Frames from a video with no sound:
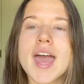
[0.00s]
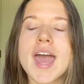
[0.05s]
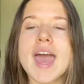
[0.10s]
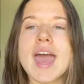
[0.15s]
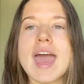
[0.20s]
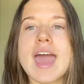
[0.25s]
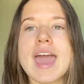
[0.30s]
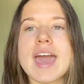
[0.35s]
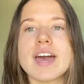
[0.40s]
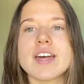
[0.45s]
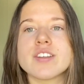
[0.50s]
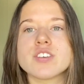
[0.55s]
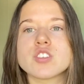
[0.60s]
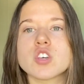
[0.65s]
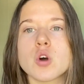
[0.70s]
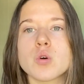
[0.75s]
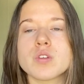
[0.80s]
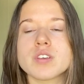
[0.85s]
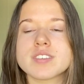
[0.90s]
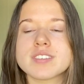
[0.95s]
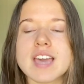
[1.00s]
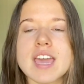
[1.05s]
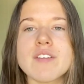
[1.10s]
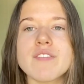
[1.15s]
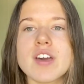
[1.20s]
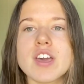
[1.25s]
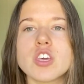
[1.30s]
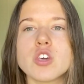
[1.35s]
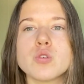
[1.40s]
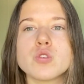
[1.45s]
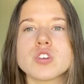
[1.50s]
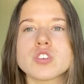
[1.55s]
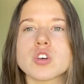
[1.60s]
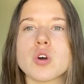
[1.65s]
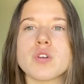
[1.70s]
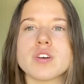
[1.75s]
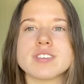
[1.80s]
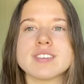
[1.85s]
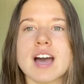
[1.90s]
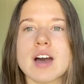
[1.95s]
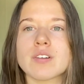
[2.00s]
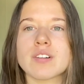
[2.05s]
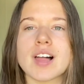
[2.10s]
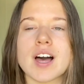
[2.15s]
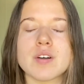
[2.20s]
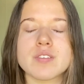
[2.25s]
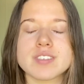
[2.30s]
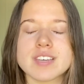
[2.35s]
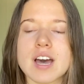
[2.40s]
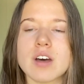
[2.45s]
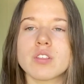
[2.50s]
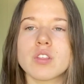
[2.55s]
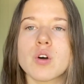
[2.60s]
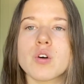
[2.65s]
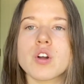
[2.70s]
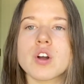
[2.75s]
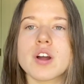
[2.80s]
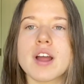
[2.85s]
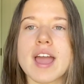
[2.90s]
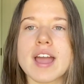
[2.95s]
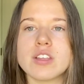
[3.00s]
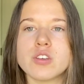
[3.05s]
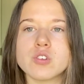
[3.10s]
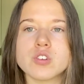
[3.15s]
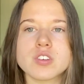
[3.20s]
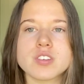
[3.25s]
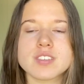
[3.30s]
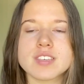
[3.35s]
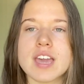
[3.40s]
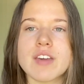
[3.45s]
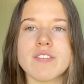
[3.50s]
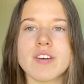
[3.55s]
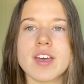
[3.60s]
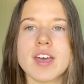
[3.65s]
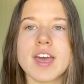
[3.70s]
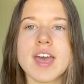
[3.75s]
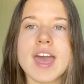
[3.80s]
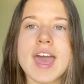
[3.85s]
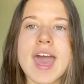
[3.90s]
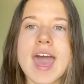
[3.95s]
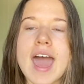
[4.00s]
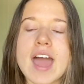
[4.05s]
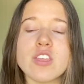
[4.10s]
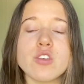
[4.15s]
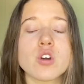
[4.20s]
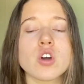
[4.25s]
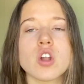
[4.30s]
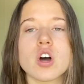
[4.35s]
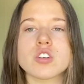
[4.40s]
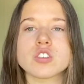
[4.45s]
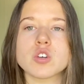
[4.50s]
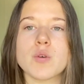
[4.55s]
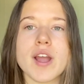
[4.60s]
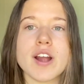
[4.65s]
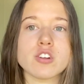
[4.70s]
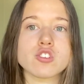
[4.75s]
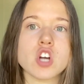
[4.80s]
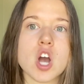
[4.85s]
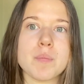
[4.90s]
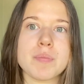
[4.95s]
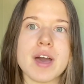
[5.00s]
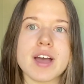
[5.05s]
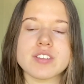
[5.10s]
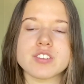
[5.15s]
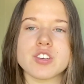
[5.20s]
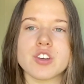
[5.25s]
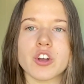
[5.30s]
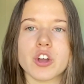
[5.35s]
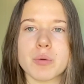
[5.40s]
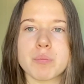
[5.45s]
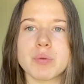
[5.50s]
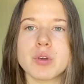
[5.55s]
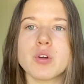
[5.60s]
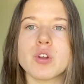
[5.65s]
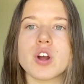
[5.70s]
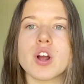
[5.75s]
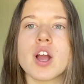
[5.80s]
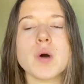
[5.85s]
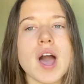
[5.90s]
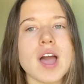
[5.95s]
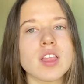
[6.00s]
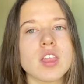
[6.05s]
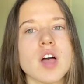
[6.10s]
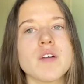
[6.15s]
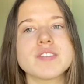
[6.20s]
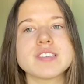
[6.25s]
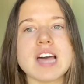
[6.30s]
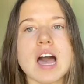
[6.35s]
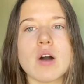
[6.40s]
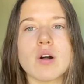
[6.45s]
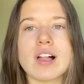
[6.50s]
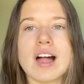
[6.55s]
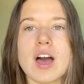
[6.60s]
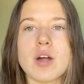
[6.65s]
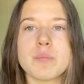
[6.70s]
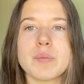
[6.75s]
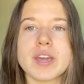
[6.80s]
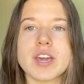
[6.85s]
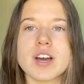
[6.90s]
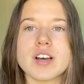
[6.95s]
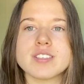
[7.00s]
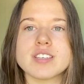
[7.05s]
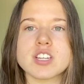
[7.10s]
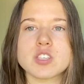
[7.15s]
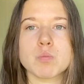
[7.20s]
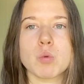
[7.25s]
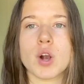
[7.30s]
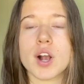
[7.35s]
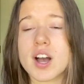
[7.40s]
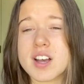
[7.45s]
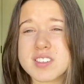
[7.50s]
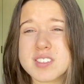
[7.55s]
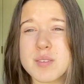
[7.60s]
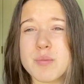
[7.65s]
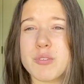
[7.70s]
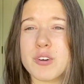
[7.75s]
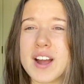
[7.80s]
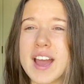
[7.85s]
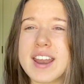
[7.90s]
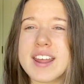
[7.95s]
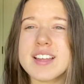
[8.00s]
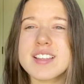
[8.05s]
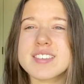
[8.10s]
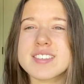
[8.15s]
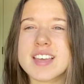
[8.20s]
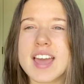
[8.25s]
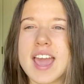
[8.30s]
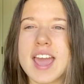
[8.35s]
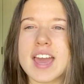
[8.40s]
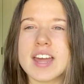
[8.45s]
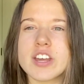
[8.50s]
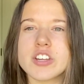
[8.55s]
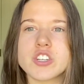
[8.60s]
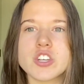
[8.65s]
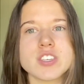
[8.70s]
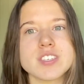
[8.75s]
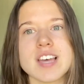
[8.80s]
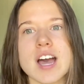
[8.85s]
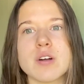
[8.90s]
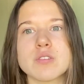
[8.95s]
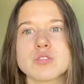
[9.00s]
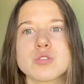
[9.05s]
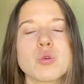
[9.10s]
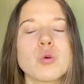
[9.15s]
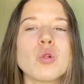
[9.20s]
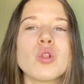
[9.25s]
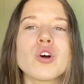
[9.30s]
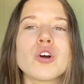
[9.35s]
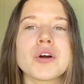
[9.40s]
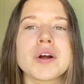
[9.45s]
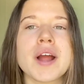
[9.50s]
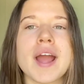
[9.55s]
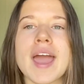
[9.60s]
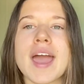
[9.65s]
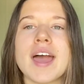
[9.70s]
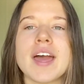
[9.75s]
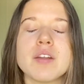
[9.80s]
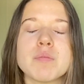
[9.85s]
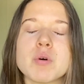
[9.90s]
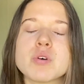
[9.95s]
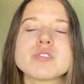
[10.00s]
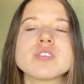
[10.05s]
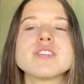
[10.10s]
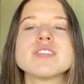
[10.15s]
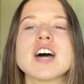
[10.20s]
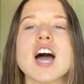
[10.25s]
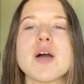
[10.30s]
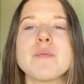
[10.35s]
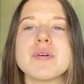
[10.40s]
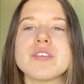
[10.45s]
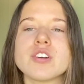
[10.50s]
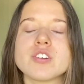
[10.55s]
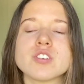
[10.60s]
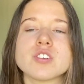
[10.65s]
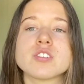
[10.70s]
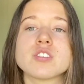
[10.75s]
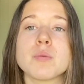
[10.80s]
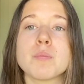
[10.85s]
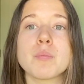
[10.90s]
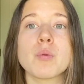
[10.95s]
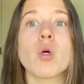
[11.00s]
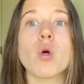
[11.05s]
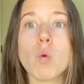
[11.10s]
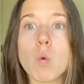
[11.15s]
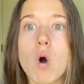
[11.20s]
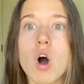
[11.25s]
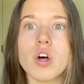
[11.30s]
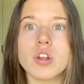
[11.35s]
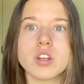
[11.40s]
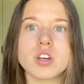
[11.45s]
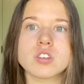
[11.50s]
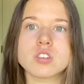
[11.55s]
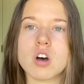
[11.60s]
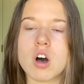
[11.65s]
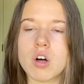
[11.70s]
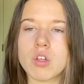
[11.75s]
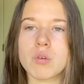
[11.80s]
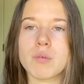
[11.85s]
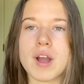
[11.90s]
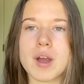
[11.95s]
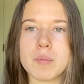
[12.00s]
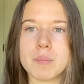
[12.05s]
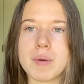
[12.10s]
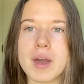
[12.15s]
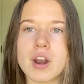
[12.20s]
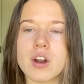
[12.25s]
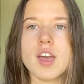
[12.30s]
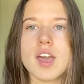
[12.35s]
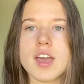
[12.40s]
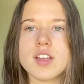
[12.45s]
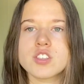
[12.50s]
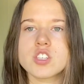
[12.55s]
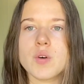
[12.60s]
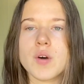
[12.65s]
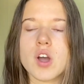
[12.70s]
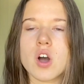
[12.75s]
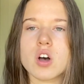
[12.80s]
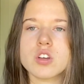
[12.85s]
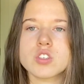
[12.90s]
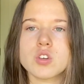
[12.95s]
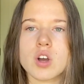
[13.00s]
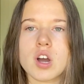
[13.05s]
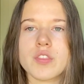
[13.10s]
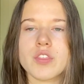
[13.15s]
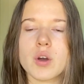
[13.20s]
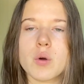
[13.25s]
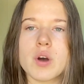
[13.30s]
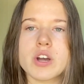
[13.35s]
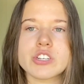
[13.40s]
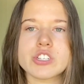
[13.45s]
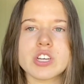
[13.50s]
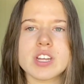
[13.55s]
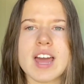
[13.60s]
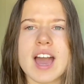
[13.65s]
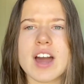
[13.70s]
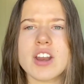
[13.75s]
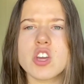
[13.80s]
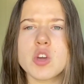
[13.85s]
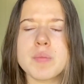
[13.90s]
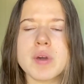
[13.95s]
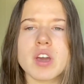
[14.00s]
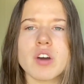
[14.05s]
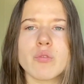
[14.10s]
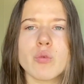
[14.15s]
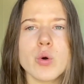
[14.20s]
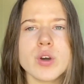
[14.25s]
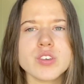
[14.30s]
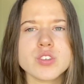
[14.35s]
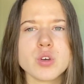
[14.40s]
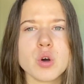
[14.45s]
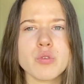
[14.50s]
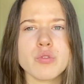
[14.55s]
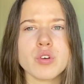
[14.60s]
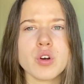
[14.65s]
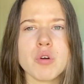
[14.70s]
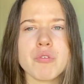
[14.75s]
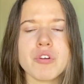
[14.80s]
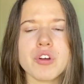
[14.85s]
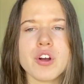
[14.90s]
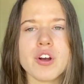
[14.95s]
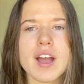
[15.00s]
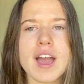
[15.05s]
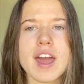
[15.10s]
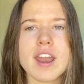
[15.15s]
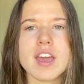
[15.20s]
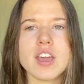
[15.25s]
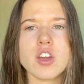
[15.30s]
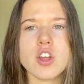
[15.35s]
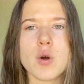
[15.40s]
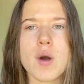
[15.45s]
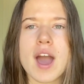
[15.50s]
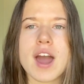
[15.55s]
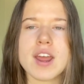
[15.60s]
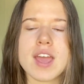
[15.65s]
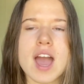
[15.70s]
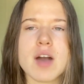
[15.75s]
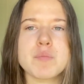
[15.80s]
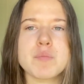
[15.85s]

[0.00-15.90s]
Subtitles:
And so to save it, you just go to SoundCloud downloader and you just save it, and you can also airdrop that to your computer. I love SoundCloud because it's more custom for edits and it just sounds cooler, and most of the time it is just the quality is all around better. And so I also got the question, how do you make a voiceover over your edit? You know, how do you have